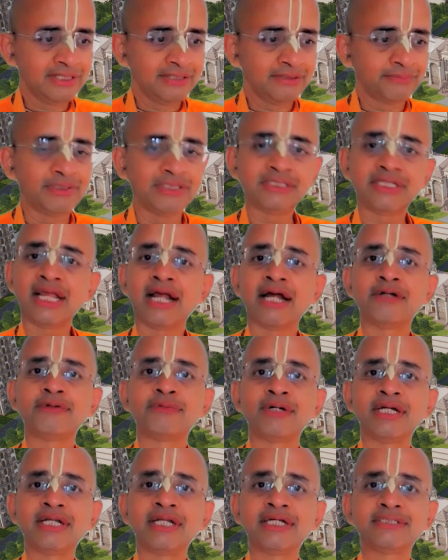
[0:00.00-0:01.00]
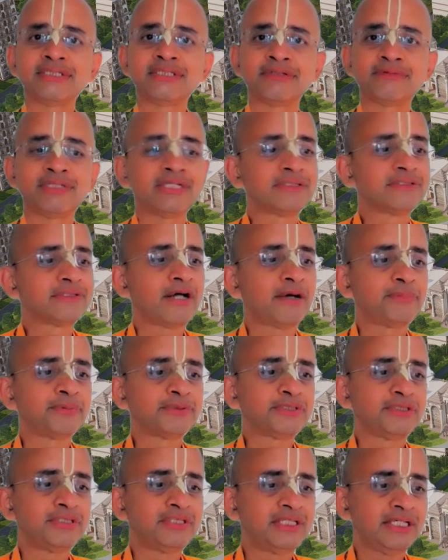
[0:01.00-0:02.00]
Please take advantage of this
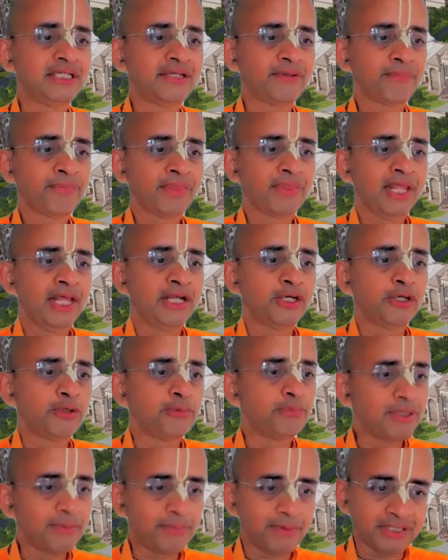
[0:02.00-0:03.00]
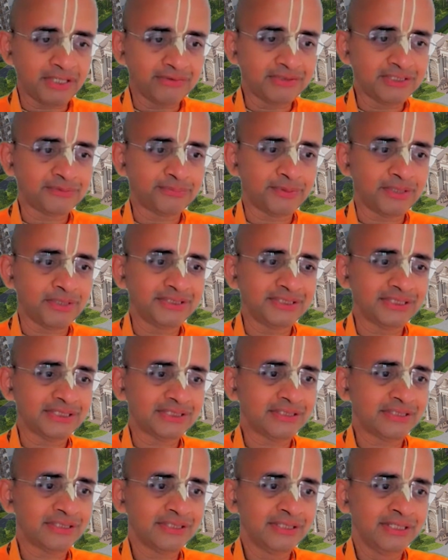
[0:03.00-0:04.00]
opportunity to be a part of this
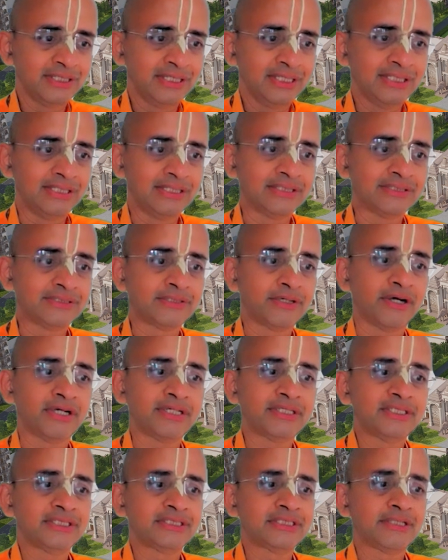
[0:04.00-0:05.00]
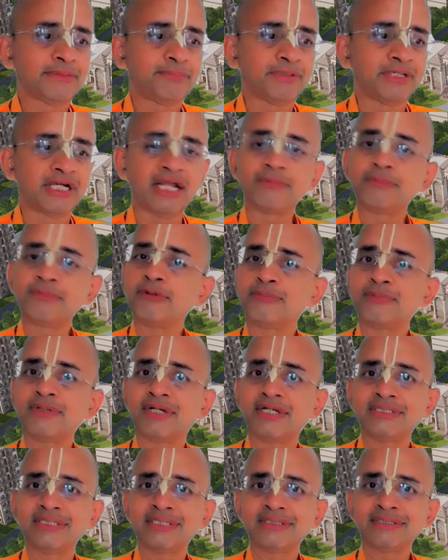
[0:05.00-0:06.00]
project, which is not just a Pandharpur
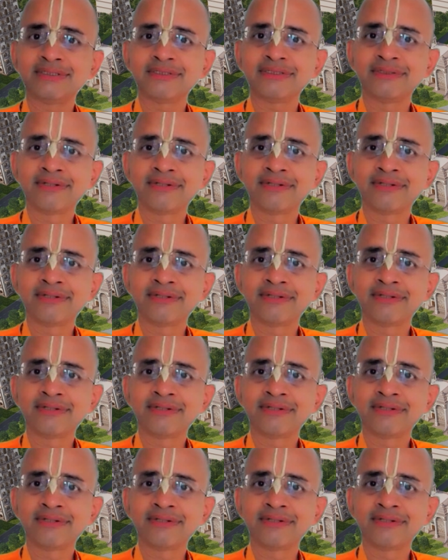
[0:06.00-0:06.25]
project.